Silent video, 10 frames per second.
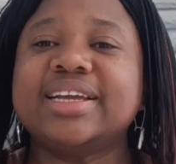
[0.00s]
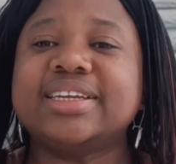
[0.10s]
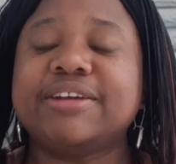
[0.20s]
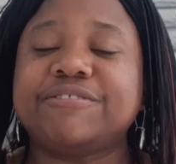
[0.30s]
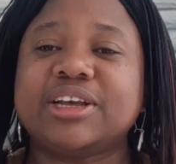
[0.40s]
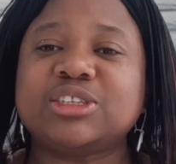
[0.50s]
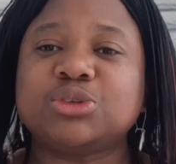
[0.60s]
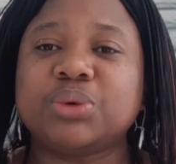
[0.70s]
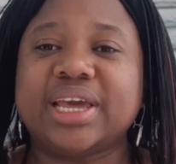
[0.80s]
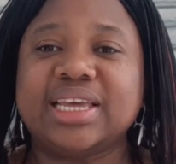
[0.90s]
The
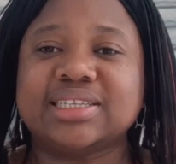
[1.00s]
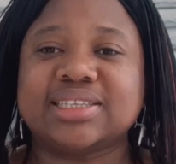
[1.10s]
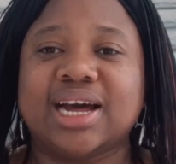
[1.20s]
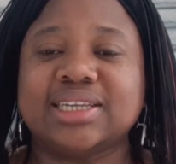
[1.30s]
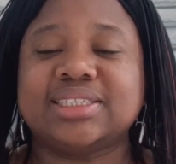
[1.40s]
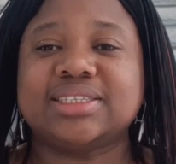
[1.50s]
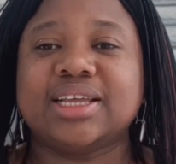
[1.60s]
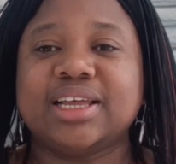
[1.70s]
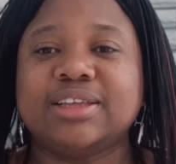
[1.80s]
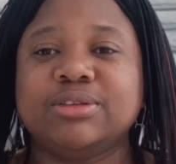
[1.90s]
first way is that
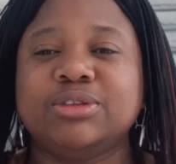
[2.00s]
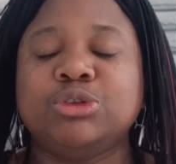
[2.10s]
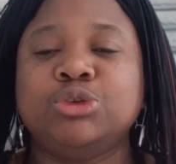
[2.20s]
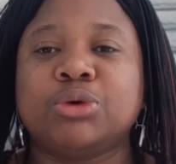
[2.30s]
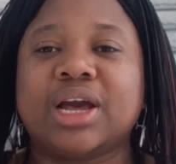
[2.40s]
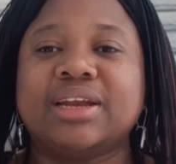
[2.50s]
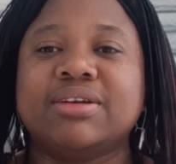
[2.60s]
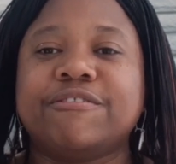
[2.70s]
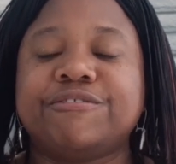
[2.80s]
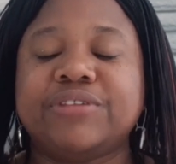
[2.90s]
you
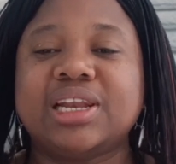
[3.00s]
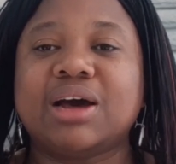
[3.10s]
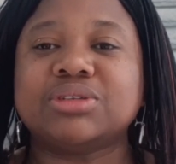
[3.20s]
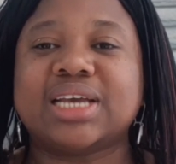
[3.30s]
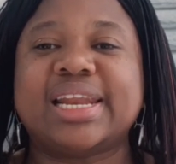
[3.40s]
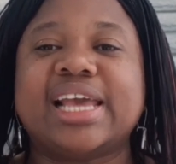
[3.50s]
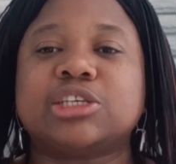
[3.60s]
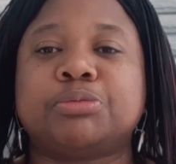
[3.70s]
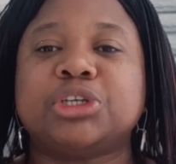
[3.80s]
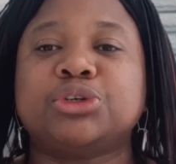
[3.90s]
can fill out an
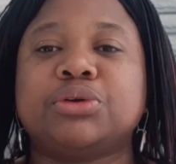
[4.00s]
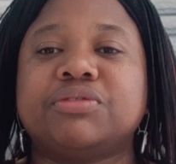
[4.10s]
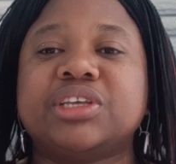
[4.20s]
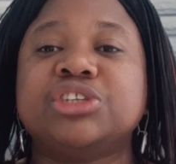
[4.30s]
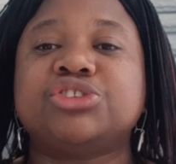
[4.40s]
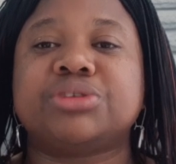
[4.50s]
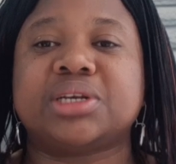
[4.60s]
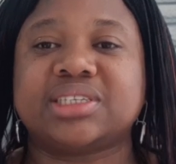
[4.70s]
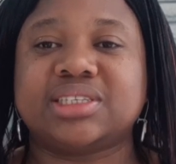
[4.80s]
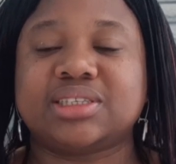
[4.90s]
expression of
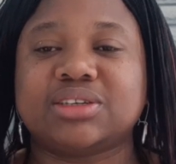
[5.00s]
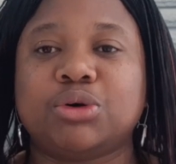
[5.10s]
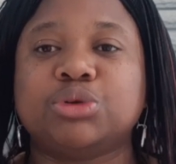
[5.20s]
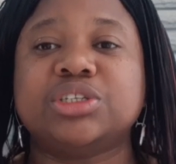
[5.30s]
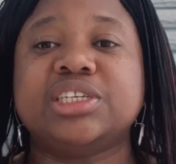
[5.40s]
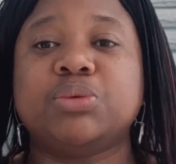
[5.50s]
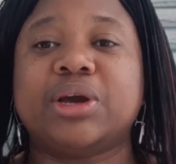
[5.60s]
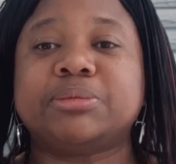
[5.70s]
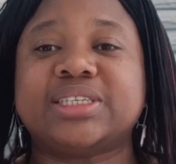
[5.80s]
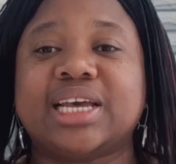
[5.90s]
interest on the
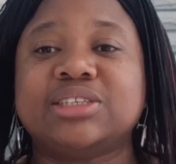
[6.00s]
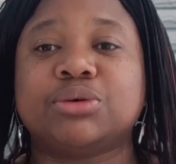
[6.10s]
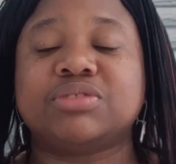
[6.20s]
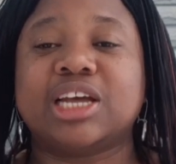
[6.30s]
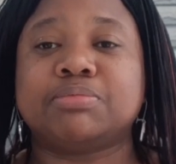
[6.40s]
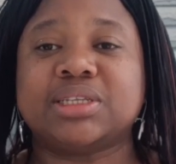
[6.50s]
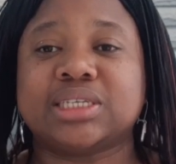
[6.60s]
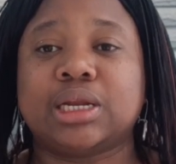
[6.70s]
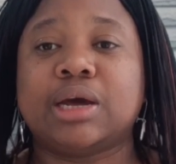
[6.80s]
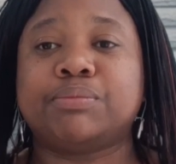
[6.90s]
website of that
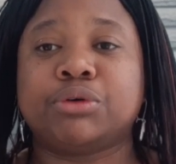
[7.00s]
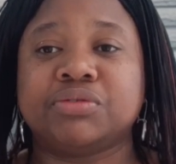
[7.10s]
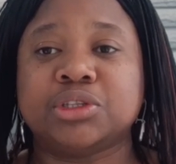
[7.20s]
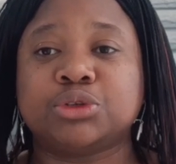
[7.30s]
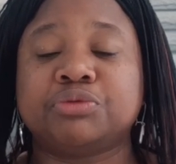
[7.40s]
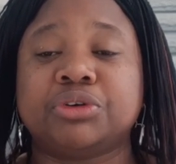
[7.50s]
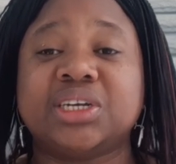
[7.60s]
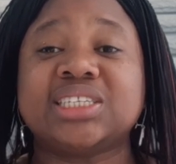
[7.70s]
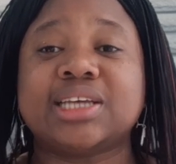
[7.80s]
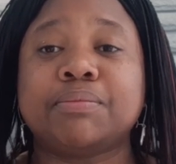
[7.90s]
particular province. So,
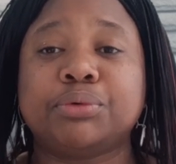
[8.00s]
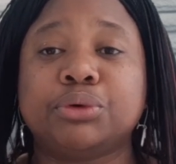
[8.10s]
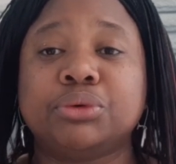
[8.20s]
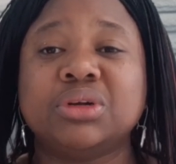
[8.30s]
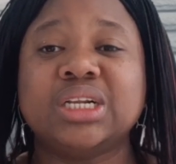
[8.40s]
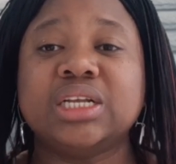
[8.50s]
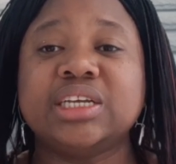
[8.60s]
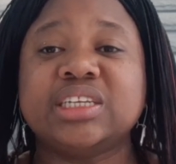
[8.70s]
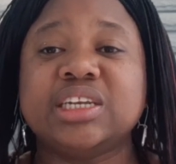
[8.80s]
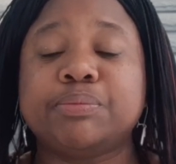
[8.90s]
for example,
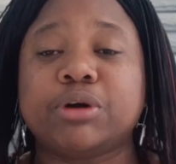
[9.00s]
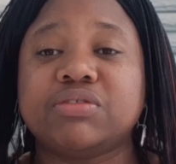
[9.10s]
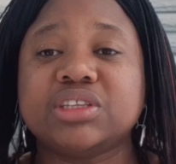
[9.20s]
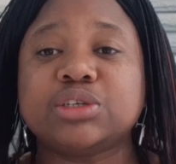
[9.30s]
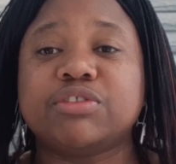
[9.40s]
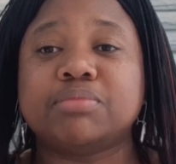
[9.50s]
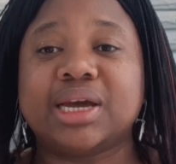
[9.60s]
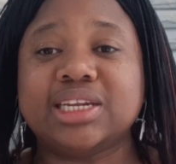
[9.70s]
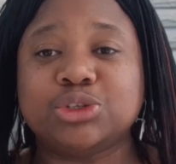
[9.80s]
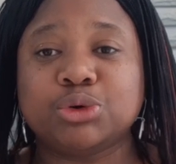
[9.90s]
the province of
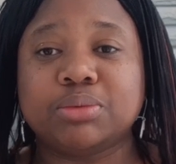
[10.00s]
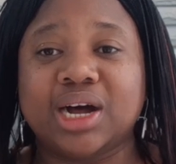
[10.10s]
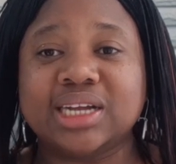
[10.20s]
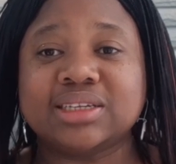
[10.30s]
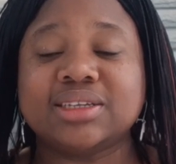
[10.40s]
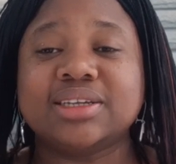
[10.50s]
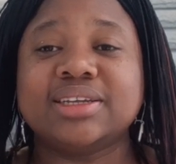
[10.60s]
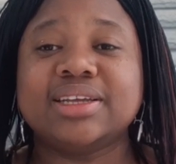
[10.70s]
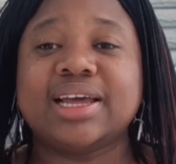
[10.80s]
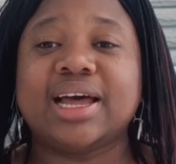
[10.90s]
Manitoba
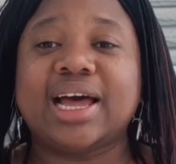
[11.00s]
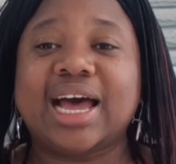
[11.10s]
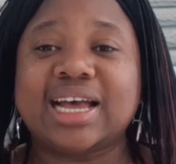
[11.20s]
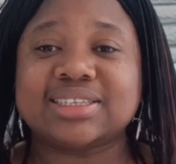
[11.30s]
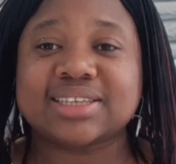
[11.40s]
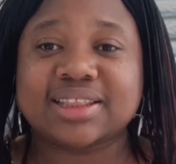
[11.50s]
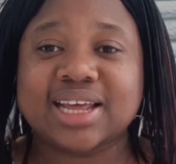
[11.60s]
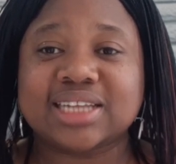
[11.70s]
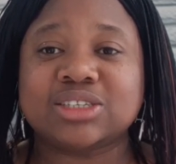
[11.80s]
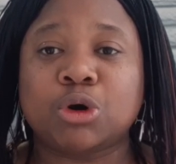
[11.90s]
has
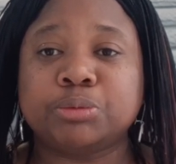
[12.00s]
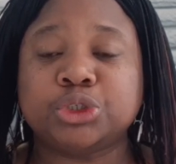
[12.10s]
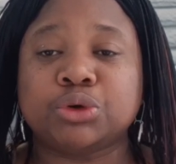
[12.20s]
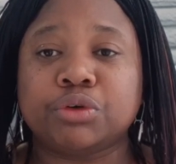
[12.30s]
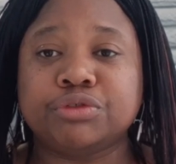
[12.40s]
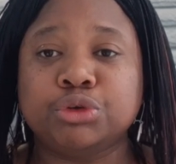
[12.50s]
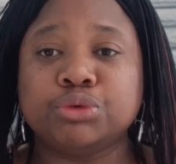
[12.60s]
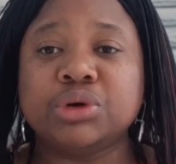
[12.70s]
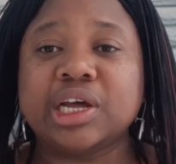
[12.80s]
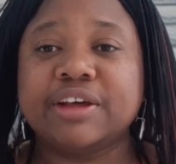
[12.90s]
that option of
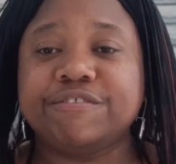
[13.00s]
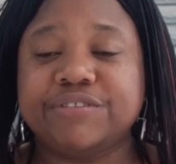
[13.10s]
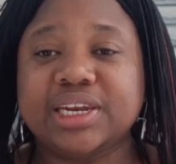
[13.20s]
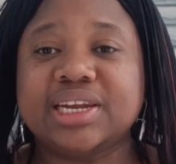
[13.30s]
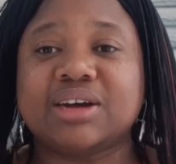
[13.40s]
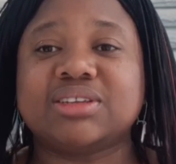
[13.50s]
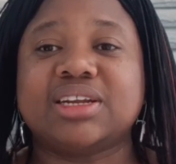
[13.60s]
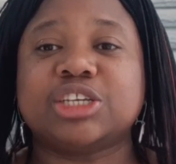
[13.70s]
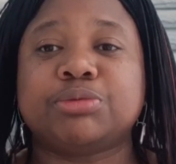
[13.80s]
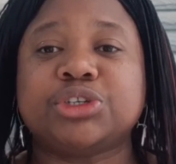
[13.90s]
you filling out
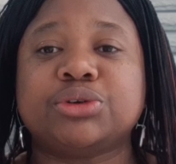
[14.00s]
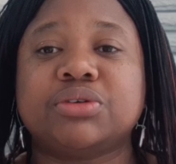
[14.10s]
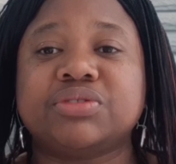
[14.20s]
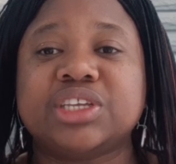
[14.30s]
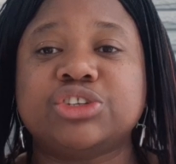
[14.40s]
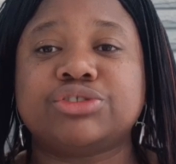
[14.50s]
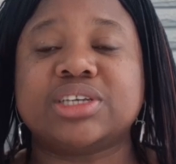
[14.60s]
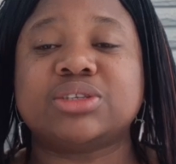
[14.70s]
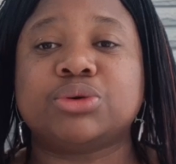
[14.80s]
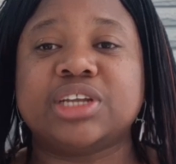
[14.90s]
an expression of
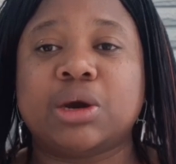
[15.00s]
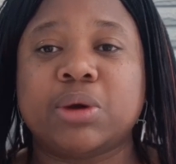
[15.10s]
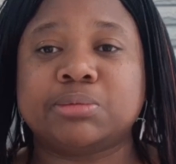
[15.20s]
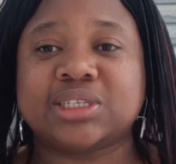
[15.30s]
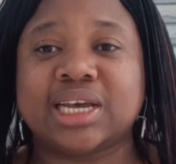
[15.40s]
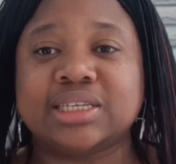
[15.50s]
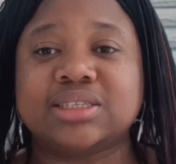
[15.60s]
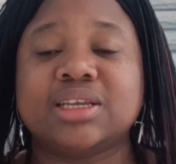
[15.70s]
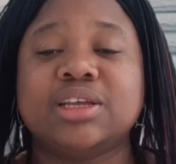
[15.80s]
interest on their website.